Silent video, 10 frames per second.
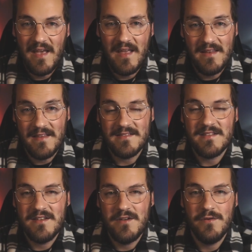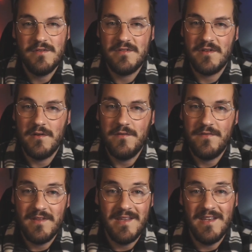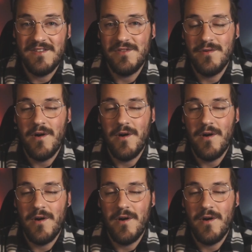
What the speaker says: and this could solve the issue